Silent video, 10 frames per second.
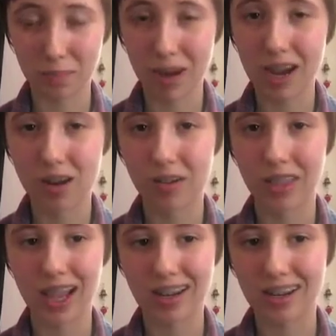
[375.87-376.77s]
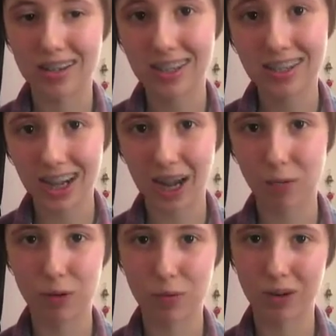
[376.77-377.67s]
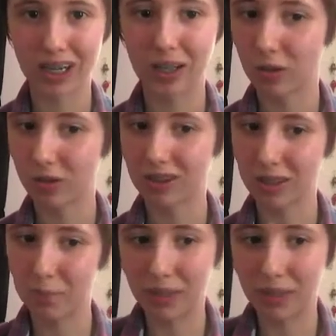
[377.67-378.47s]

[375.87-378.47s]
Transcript: male than a cis guy would when he looks at